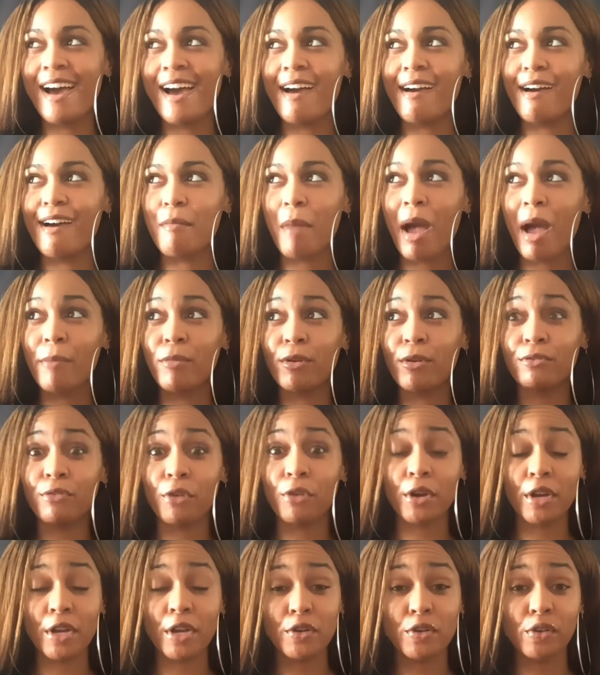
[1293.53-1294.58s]
um, I
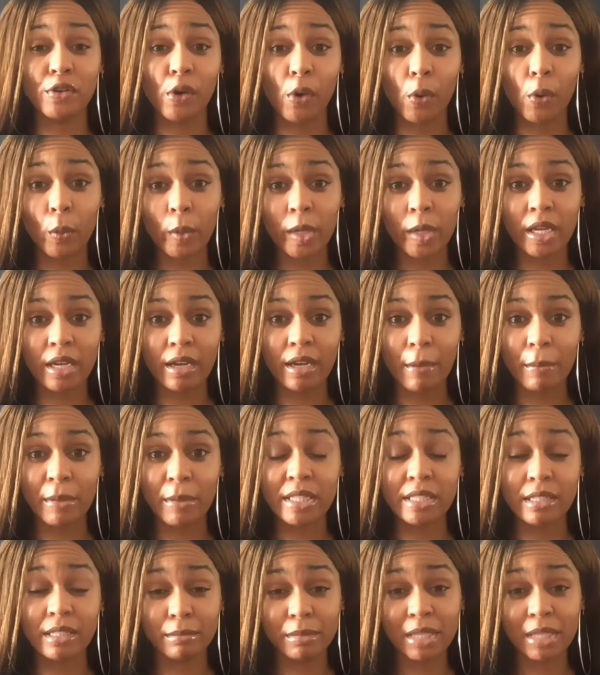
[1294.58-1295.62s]
prefer a knowing, but
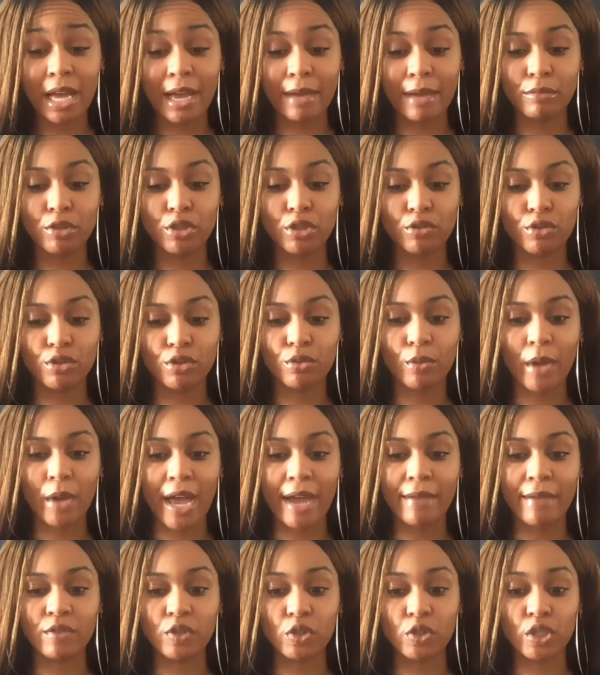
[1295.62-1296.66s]
sometimes you do
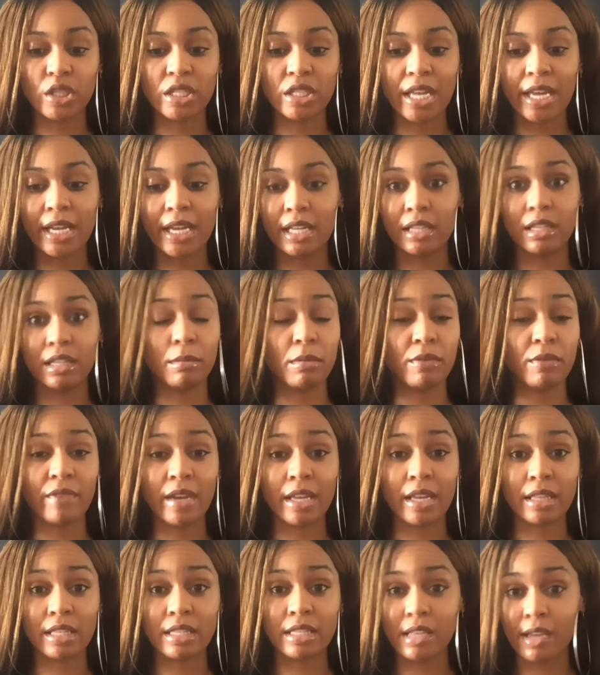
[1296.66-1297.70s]
have to just take a leap of
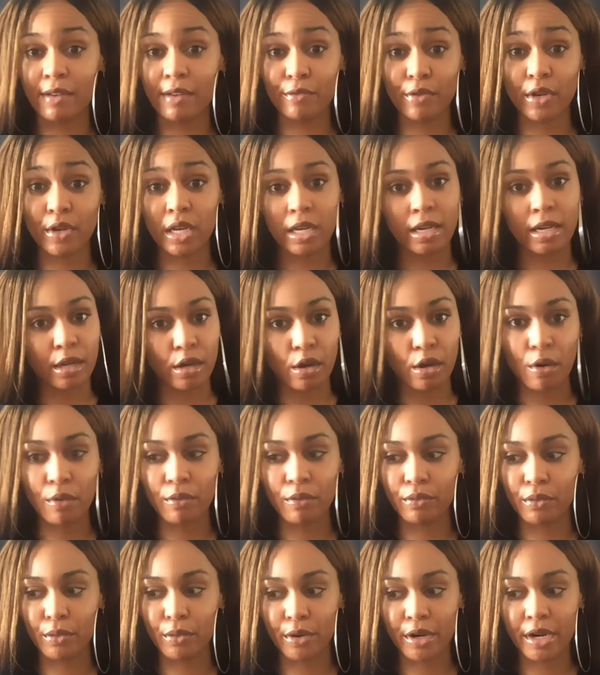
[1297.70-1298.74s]
faith and say fuck it and go
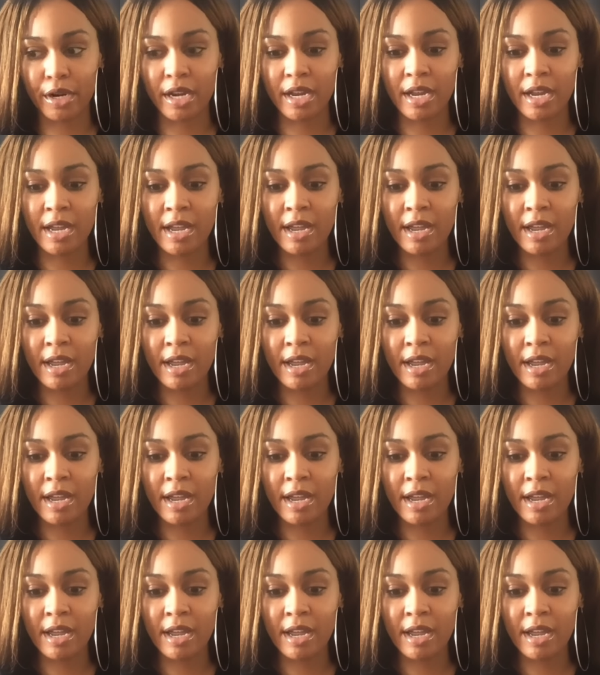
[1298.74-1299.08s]
for it